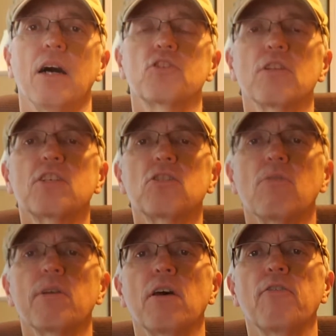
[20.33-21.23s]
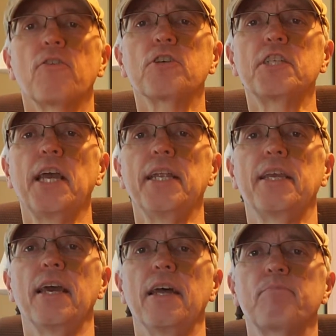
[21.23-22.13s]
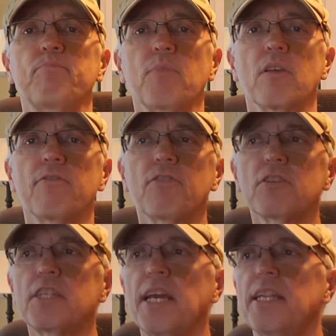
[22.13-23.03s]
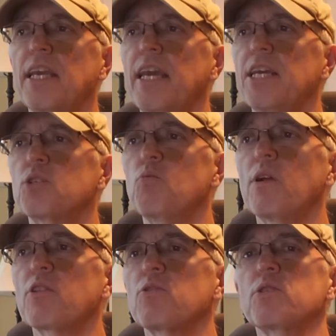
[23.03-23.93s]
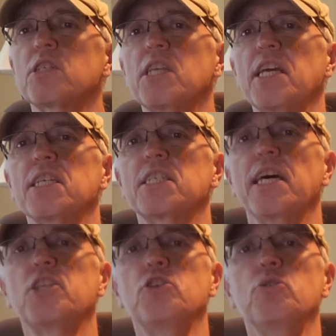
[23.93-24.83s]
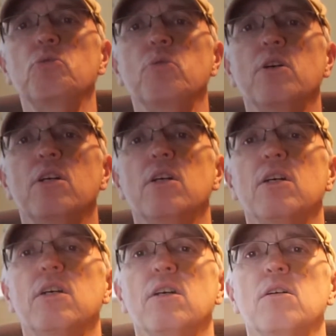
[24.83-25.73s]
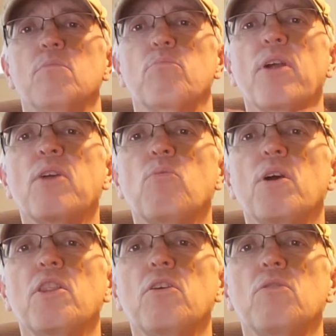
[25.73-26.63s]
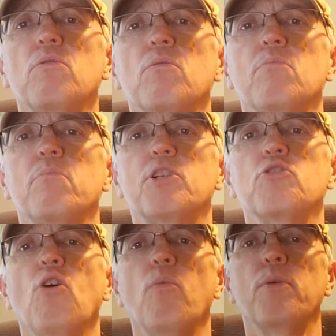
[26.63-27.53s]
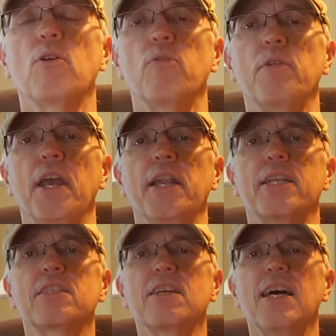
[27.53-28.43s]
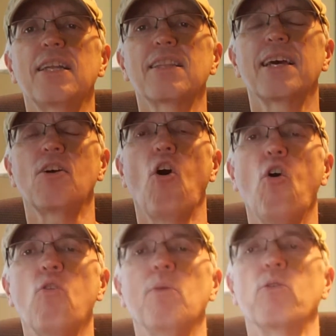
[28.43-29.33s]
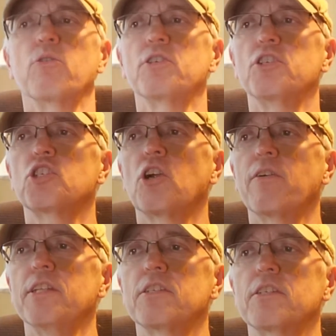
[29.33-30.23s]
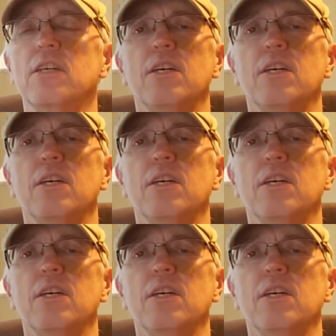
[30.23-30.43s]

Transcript: So let's start with the first aid kit. The first aid kit is one of those things that you bring with you, but you hope you don't need. It's kind of like homeowners insurance.